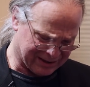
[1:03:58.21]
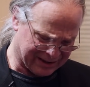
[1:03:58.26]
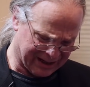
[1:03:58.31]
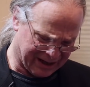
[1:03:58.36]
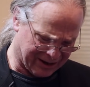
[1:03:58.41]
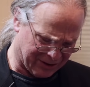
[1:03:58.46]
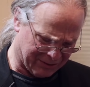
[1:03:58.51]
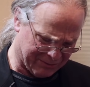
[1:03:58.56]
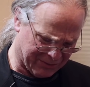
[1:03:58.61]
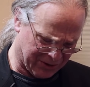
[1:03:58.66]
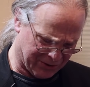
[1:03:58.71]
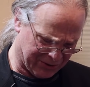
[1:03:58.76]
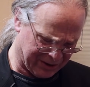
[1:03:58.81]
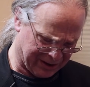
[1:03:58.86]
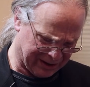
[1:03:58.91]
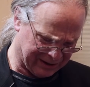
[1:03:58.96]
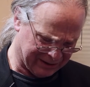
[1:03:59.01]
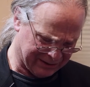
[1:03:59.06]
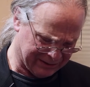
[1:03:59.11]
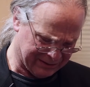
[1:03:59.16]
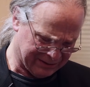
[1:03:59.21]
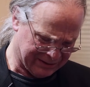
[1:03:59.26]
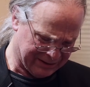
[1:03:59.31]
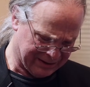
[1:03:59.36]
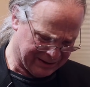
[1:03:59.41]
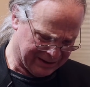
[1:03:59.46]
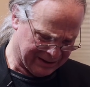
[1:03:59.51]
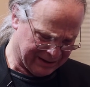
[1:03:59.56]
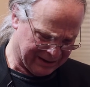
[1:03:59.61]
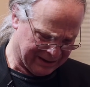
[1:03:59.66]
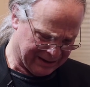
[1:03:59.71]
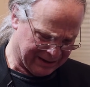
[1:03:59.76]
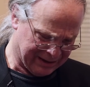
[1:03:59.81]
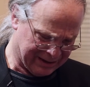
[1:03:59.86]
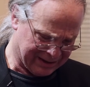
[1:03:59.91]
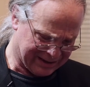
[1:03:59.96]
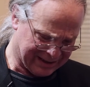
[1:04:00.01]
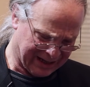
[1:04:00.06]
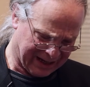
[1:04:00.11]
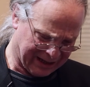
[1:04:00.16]
ceremony.
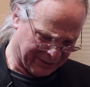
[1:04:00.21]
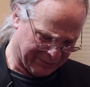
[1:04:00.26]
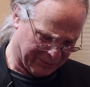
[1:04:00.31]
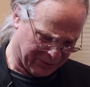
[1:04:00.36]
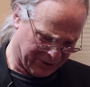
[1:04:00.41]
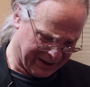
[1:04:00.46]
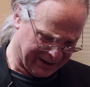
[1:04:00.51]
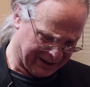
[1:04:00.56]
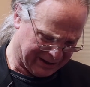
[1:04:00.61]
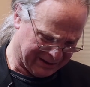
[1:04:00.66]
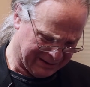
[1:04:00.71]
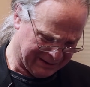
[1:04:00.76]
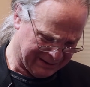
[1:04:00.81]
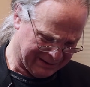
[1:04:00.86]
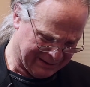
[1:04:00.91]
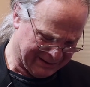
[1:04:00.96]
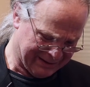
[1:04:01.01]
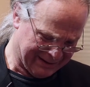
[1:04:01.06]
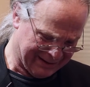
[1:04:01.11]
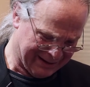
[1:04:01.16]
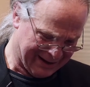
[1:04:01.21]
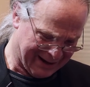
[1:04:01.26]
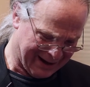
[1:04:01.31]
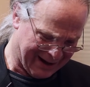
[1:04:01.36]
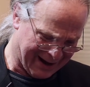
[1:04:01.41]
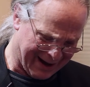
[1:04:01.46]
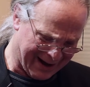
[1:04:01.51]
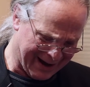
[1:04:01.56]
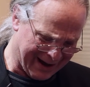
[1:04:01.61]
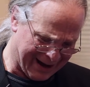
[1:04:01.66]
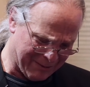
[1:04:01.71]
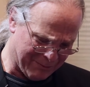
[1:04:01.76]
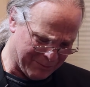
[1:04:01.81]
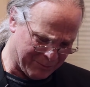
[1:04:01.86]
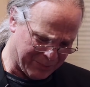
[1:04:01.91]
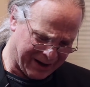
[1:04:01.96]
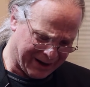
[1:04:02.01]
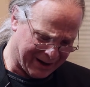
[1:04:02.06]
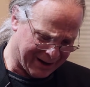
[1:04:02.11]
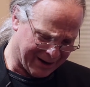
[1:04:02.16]
Celebrate. I am
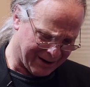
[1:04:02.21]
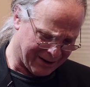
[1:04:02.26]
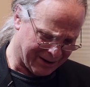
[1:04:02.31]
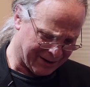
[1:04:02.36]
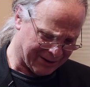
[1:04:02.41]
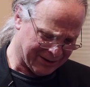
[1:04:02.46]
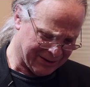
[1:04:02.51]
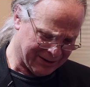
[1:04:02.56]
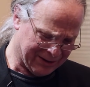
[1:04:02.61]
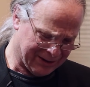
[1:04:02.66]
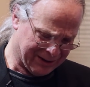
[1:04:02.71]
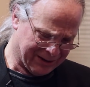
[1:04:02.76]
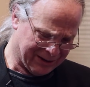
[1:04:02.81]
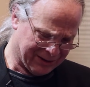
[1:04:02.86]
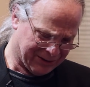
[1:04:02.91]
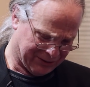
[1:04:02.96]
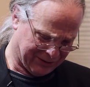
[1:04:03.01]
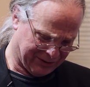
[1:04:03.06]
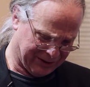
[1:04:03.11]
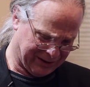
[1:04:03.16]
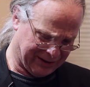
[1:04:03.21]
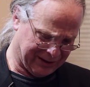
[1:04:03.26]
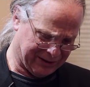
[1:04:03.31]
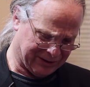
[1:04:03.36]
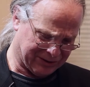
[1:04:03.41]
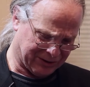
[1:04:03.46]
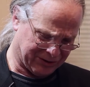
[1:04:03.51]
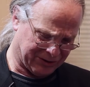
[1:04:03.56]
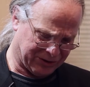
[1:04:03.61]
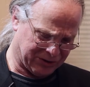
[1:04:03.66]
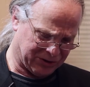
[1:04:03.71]
Bear. These are